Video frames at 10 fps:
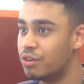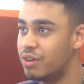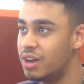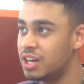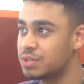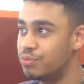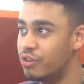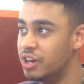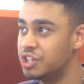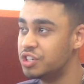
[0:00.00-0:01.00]
career
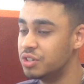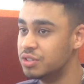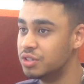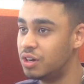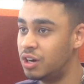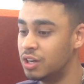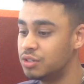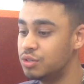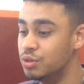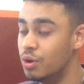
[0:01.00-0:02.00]
aspirations are
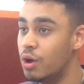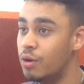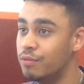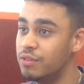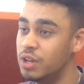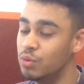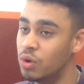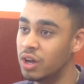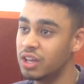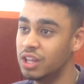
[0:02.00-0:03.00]
to hopefully
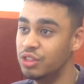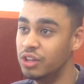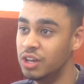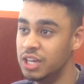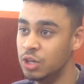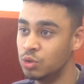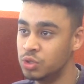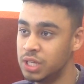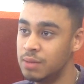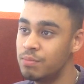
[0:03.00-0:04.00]
work in the legal
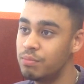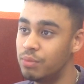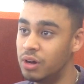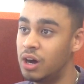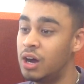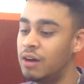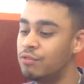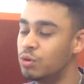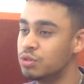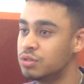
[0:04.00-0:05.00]
team, but I
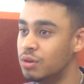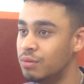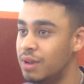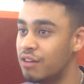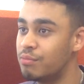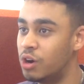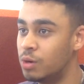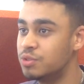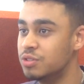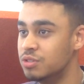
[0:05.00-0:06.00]
have also left my
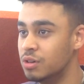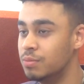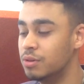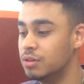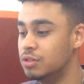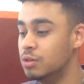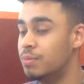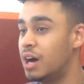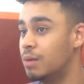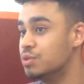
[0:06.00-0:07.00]
options open to
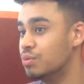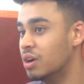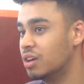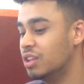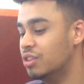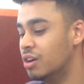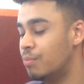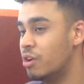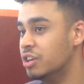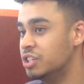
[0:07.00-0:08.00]
perhaps work in the
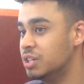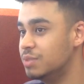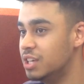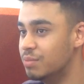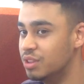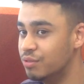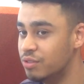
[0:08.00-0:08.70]
apprenticeship team in the